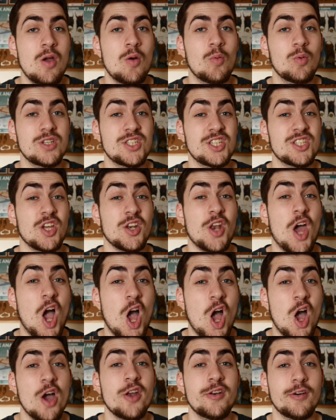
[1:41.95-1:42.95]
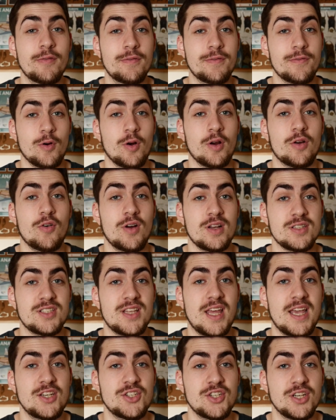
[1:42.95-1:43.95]
which is unheard of for a
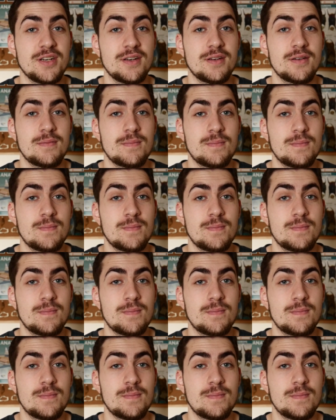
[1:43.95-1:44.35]
crustacean.